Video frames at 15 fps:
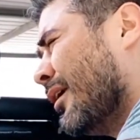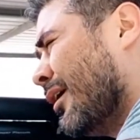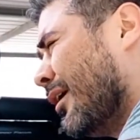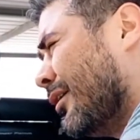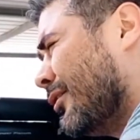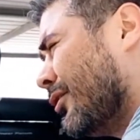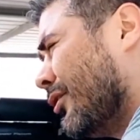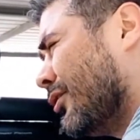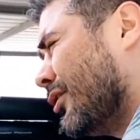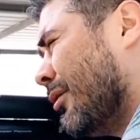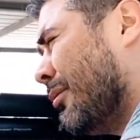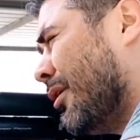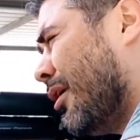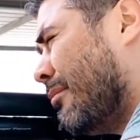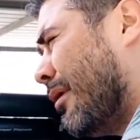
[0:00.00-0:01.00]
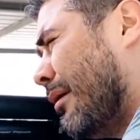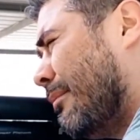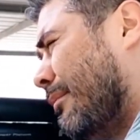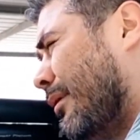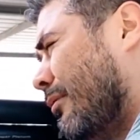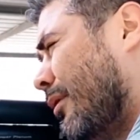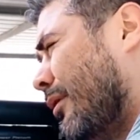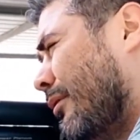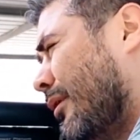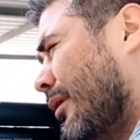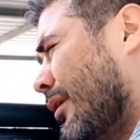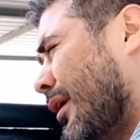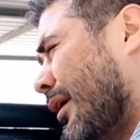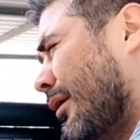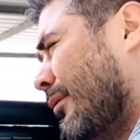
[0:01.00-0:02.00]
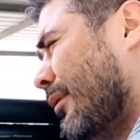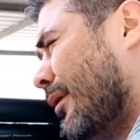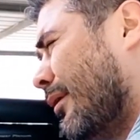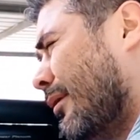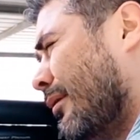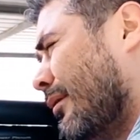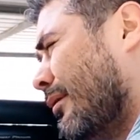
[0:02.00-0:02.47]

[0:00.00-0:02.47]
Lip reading: And so some of y'all might be wondering, like, well,